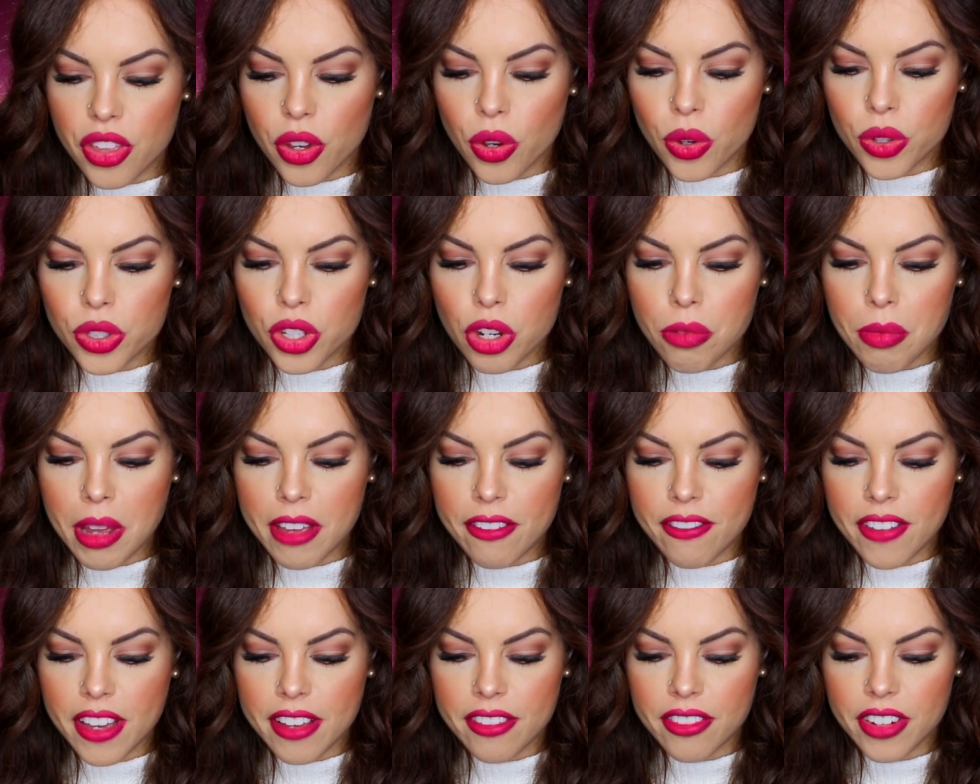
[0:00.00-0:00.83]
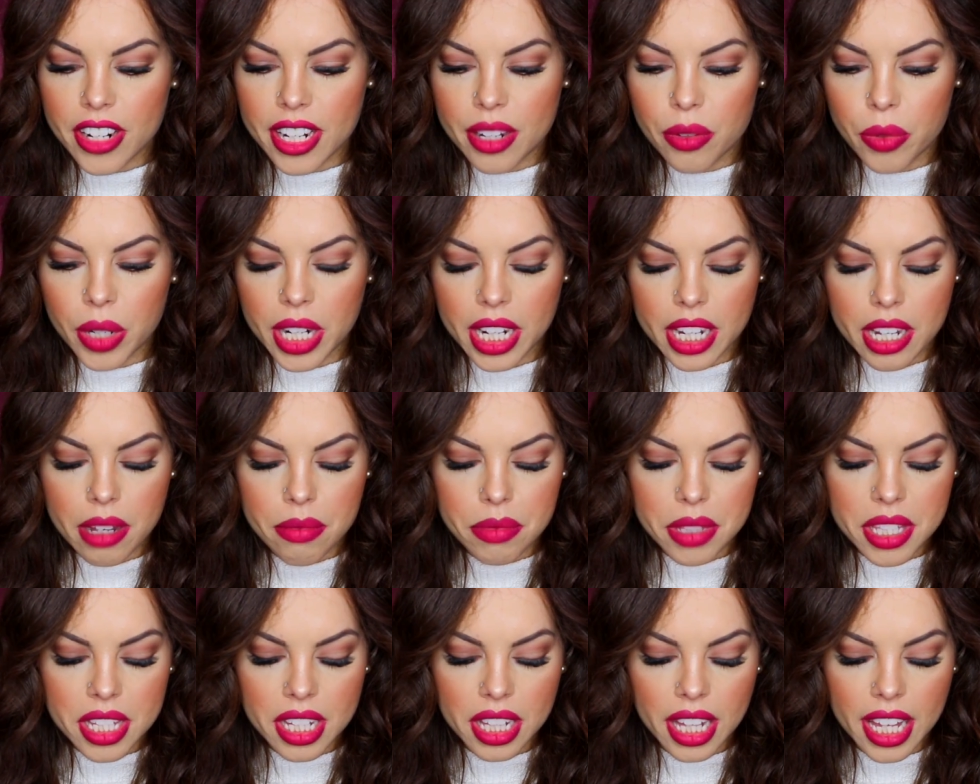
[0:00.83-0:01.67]
Those are my favorite when it
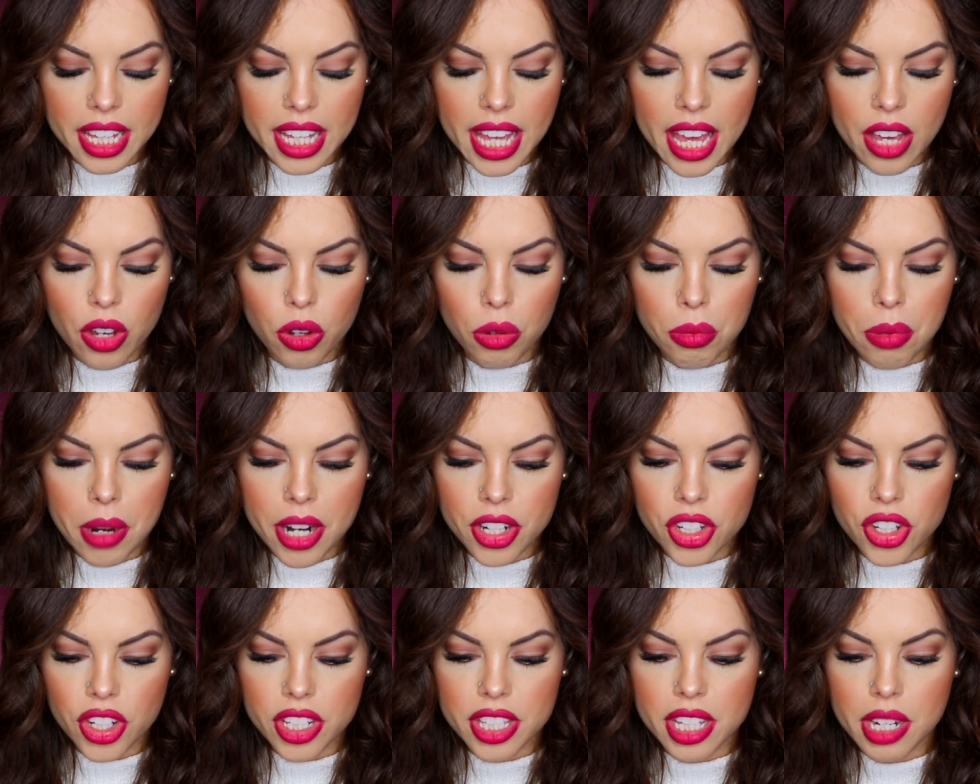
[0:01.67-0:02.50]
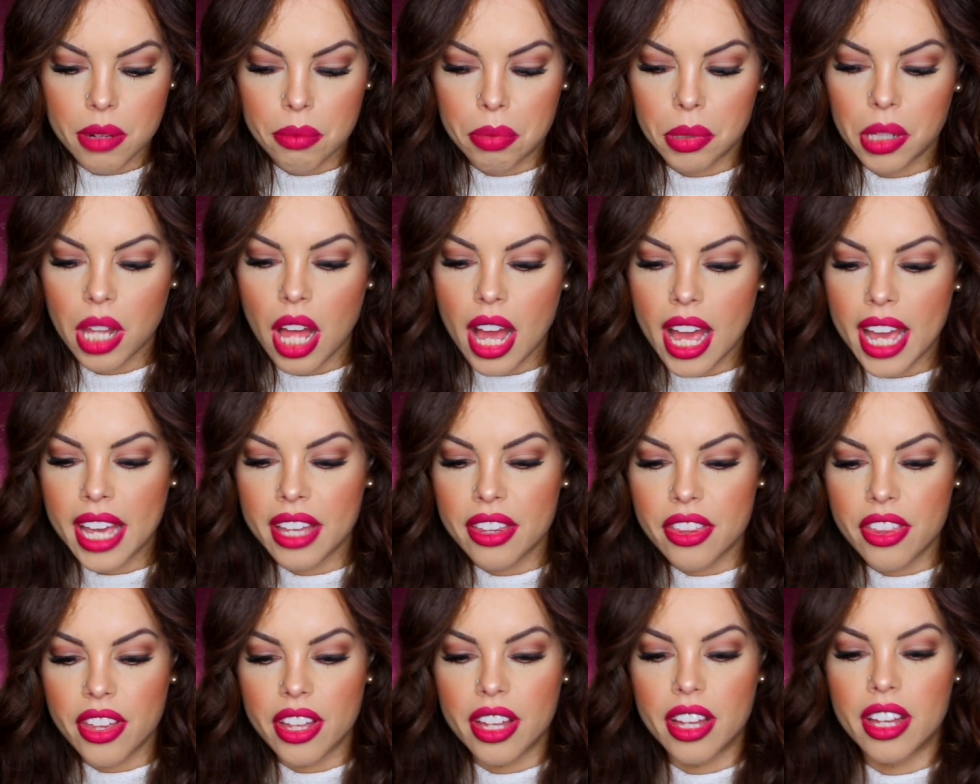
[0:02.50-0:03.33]
comes to like angle brushes and
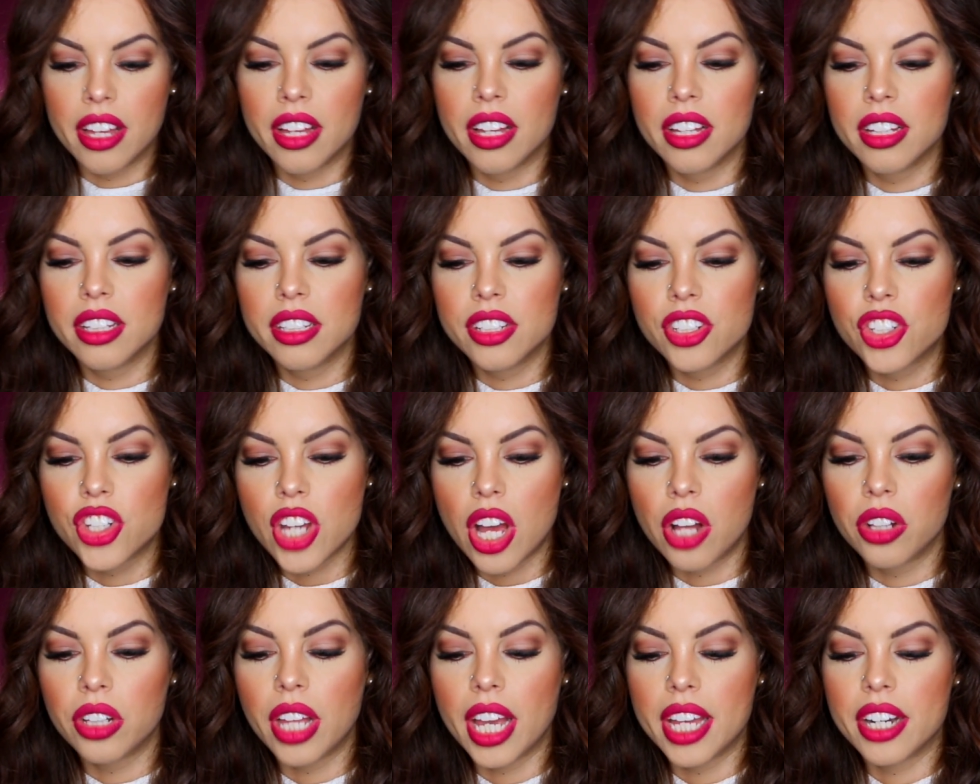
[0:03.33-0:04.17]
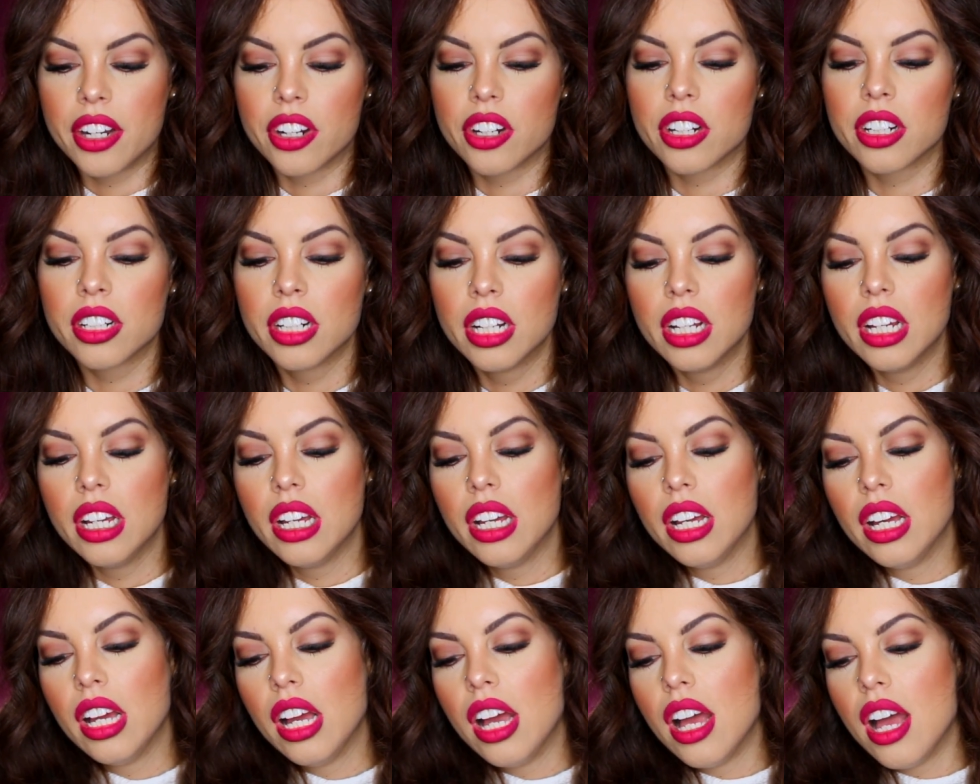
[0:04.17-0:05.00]
applying the gel liner.
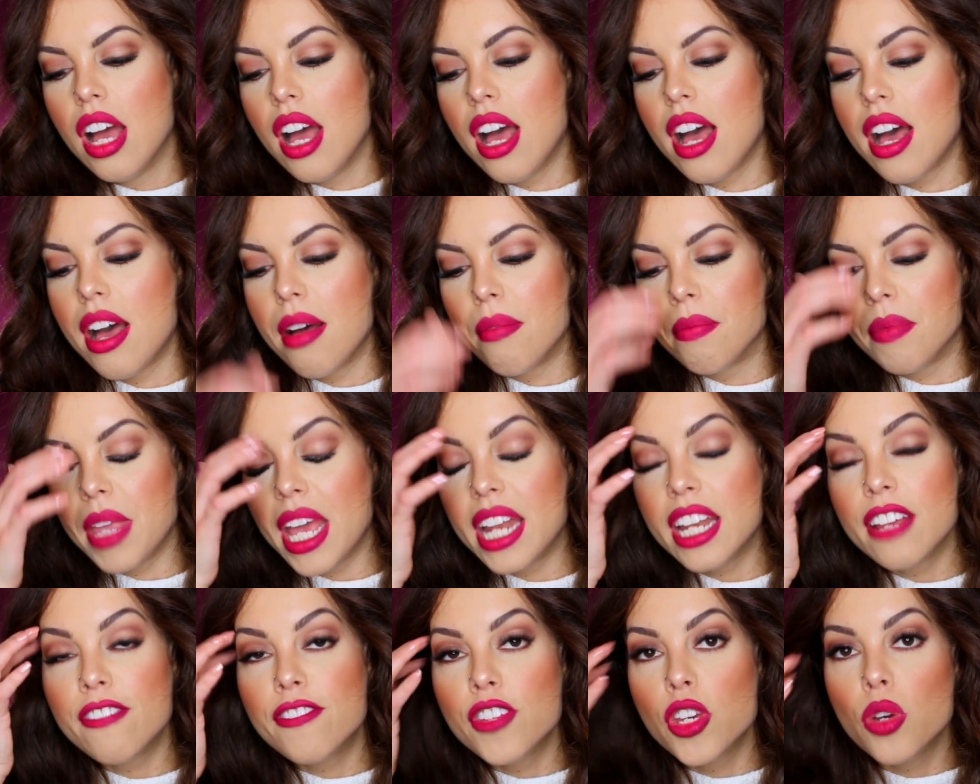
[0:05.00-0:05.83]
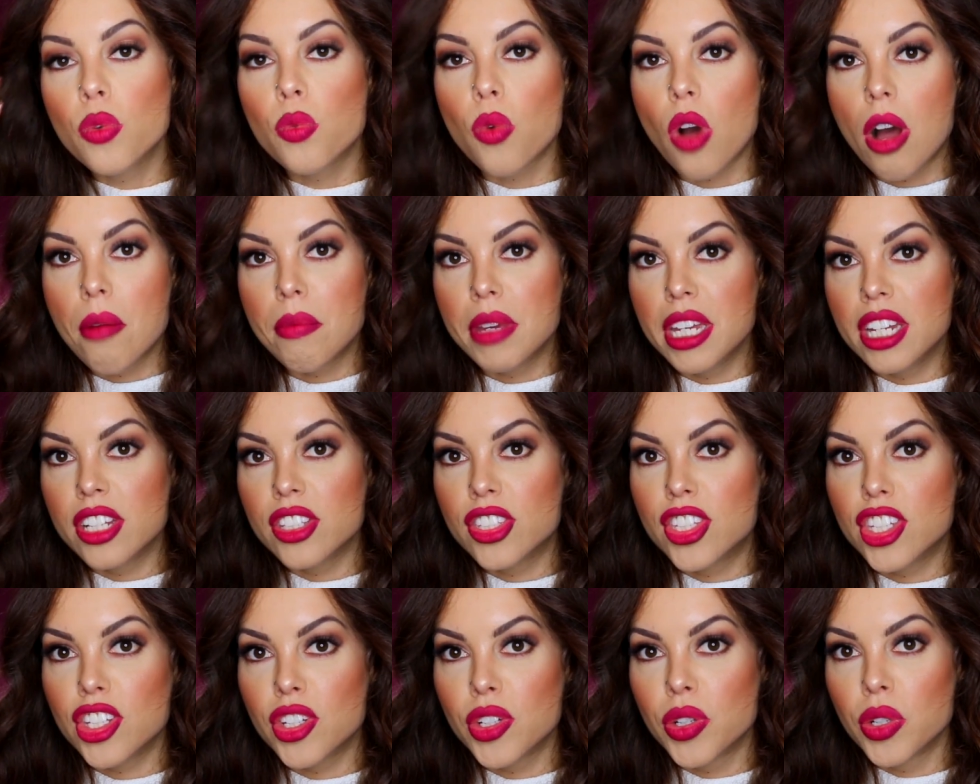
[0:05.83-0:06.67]
And if you want me
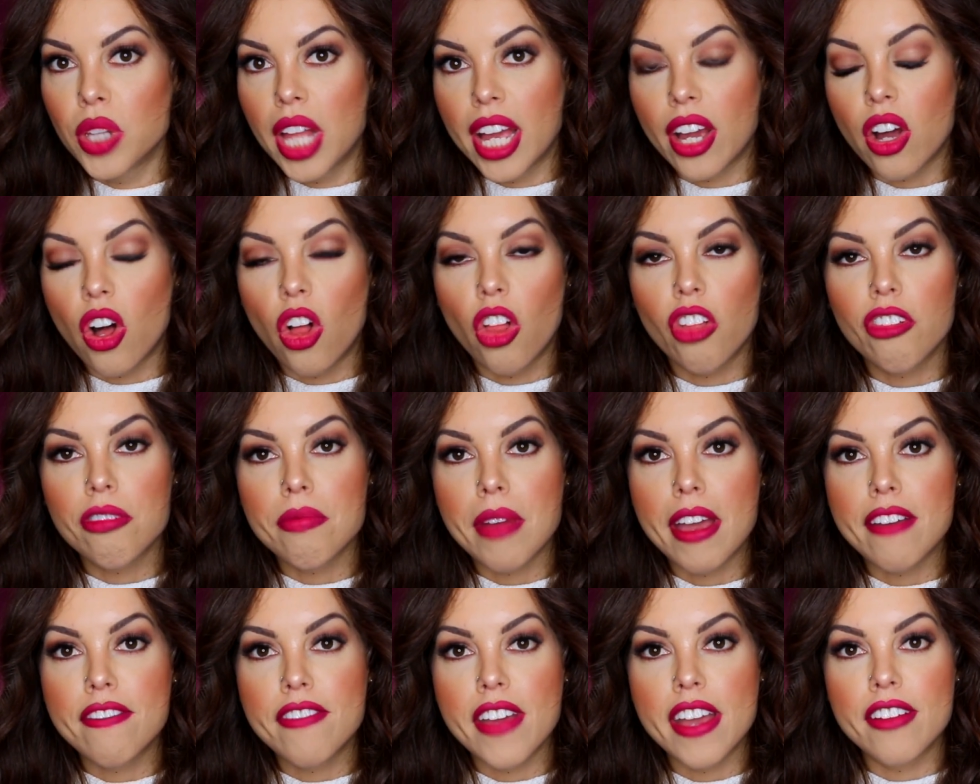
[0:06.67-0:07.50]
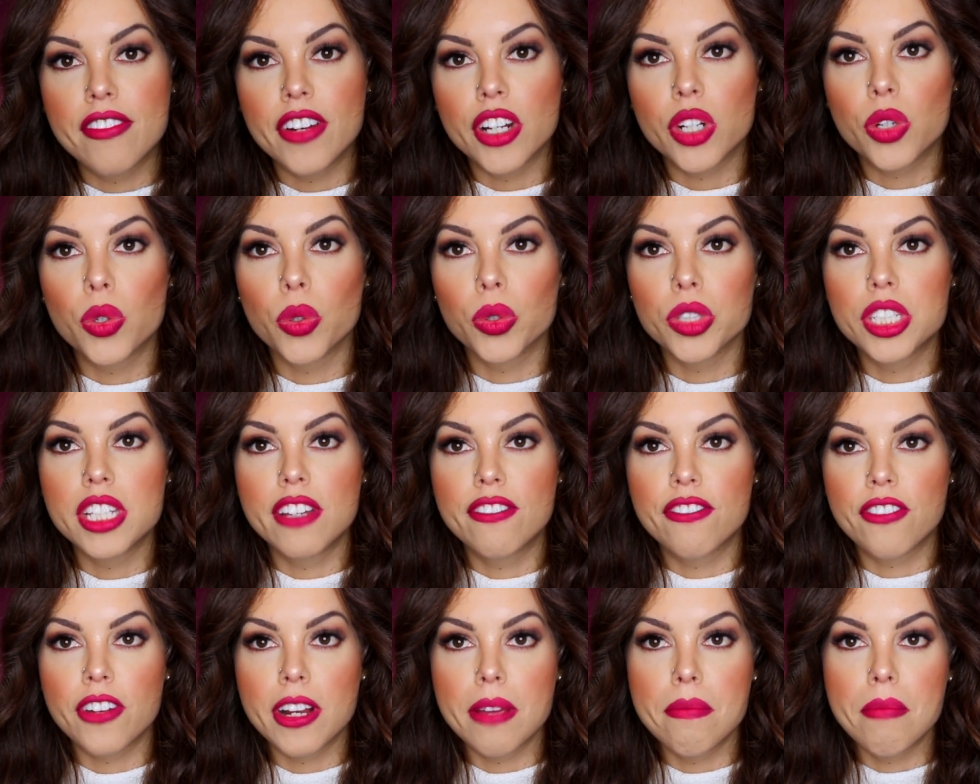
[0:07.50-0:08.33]
to do like all of my favorite
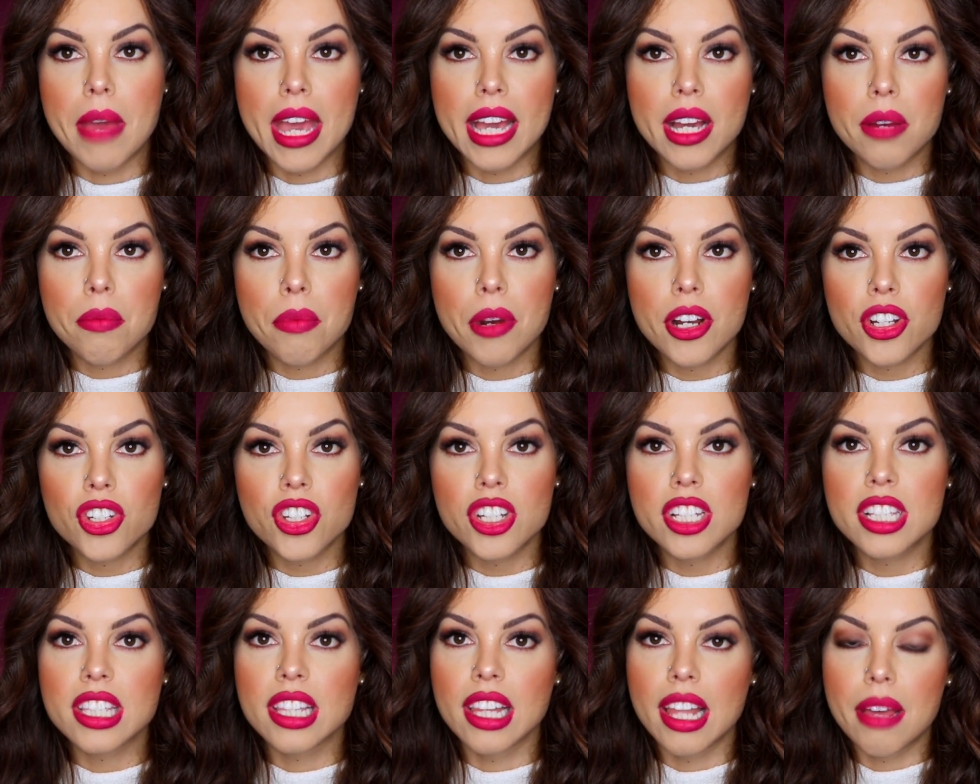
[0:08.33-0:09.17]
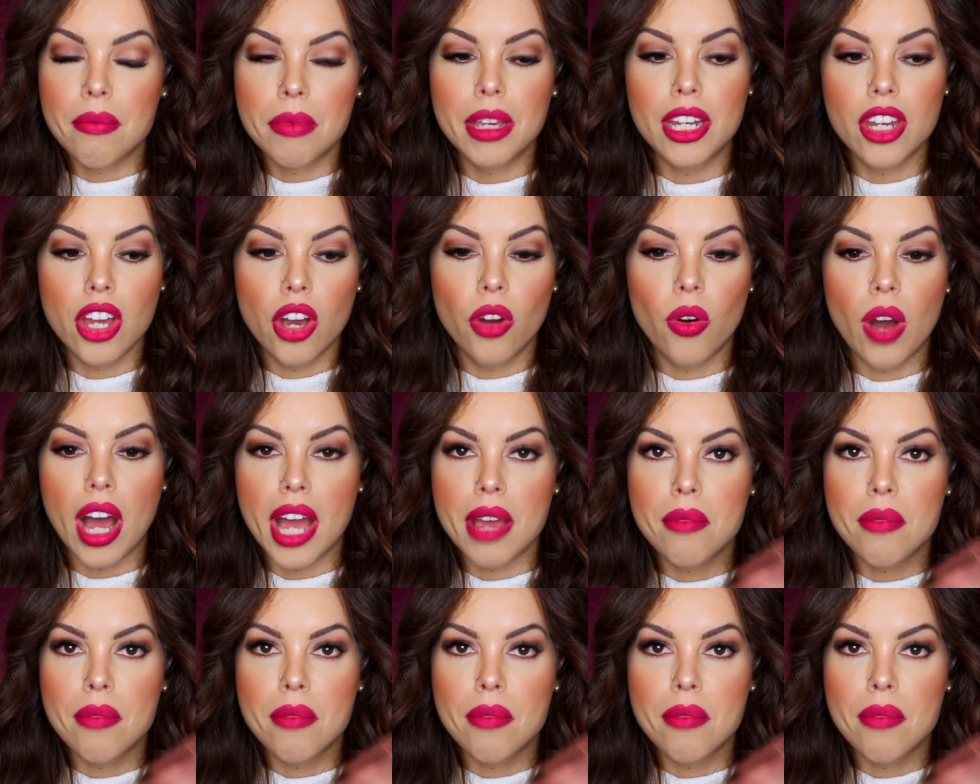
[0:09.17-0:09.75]
cruelty-free makeup brushes, let me know.